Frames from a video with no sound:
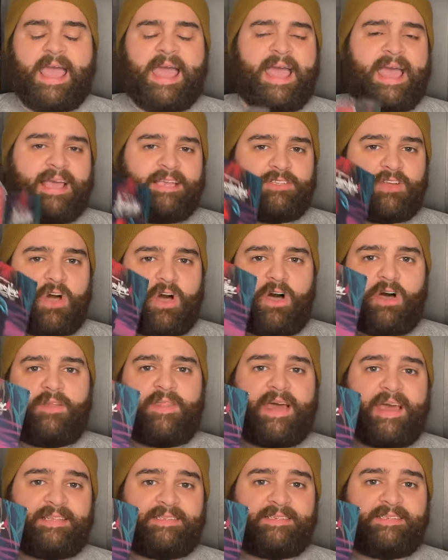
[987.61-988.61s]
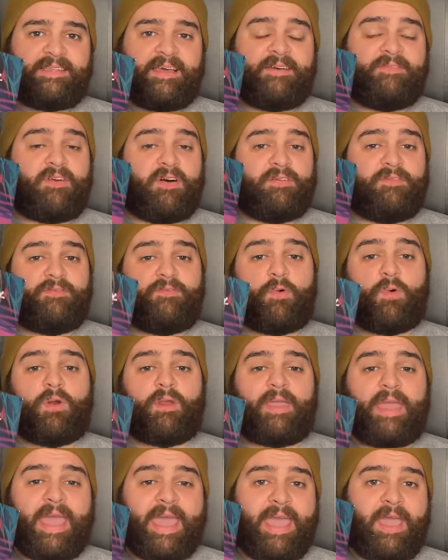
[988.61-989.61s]
has all that stuff on
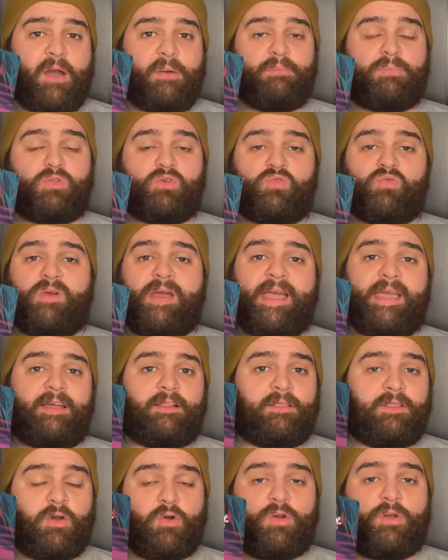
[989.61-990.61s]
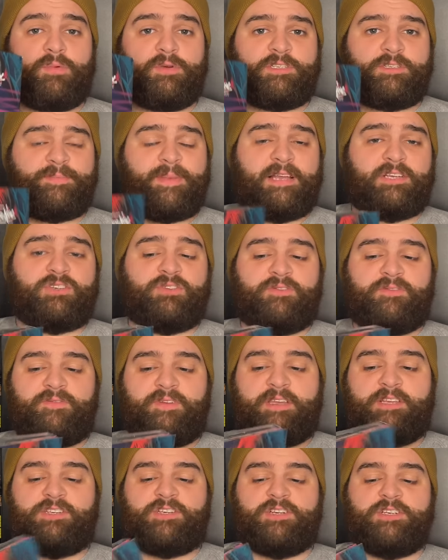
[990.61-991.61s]
4K, on Blu-ray, loaded with special
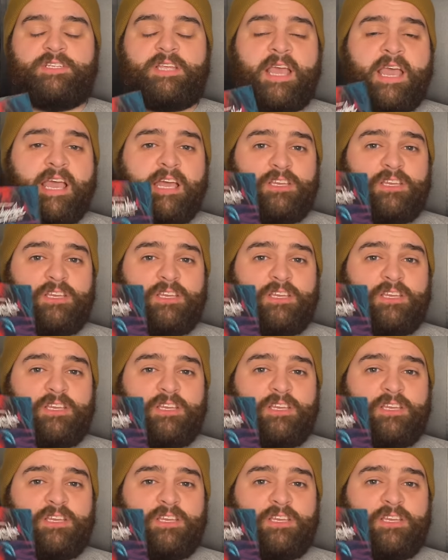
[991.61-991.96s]
features.